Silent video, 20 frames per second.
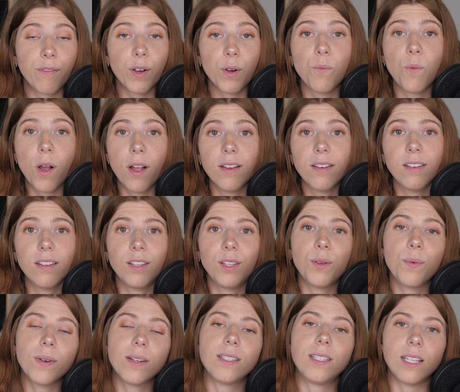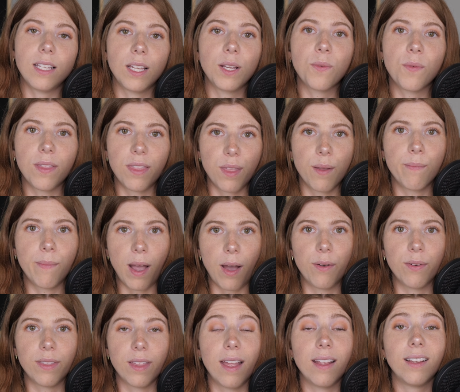For one, you are dealing with the
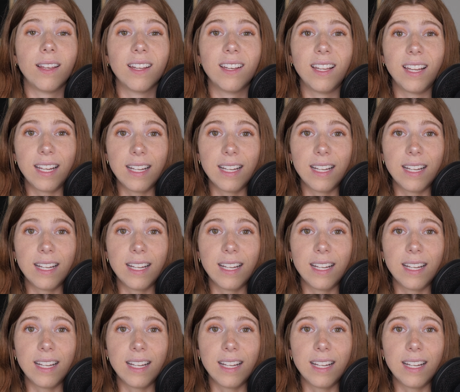mouth and can